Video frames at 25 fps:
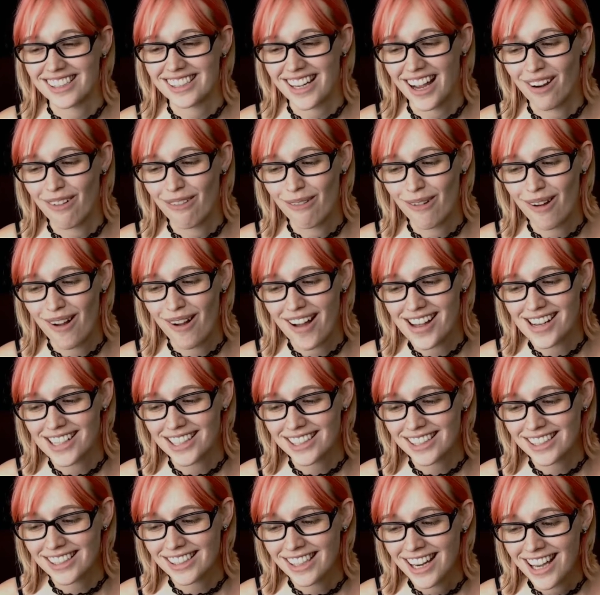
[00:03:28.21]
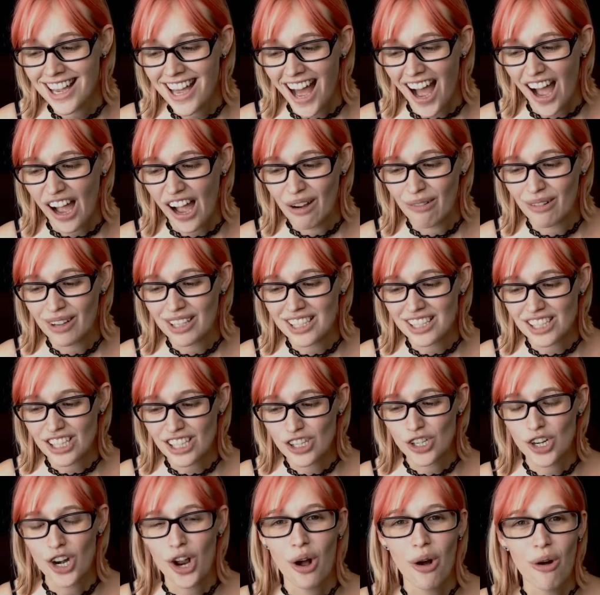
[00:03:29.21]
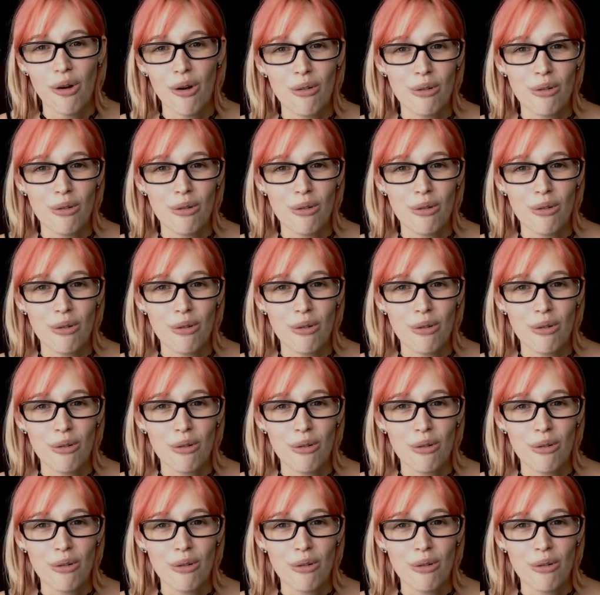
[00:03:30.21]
I want to know